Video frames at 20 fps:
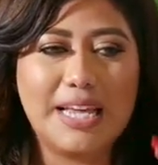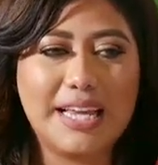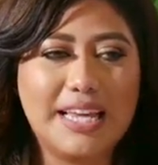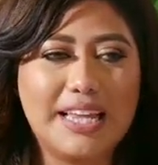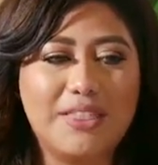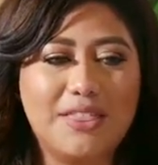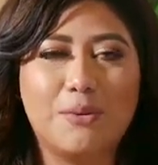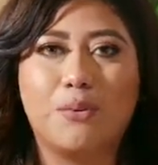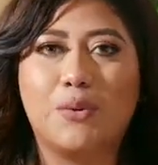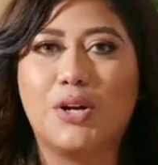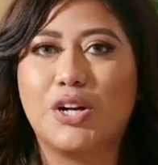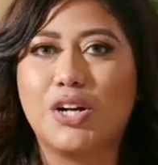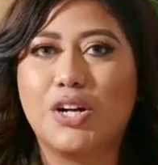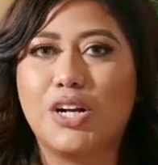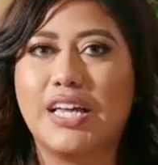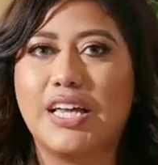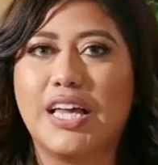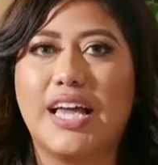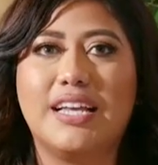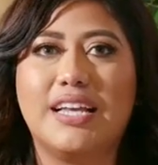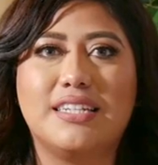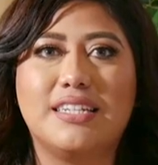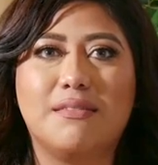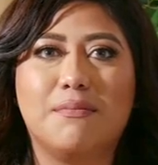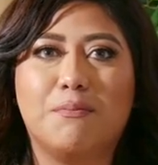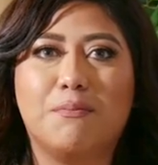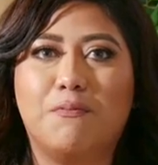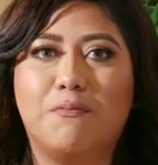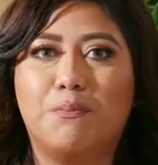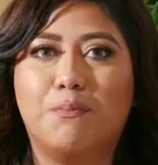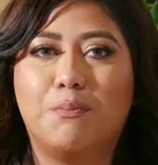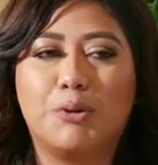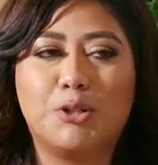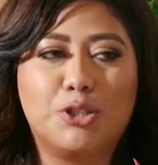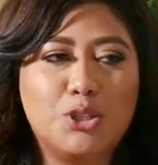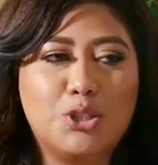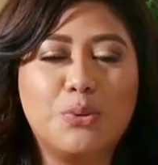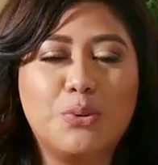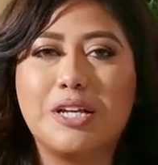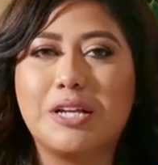putting in the work and
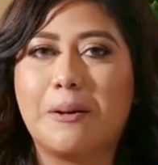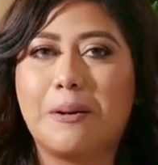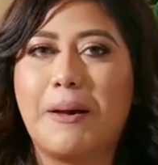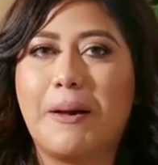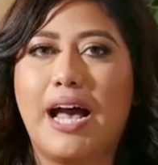pursuing your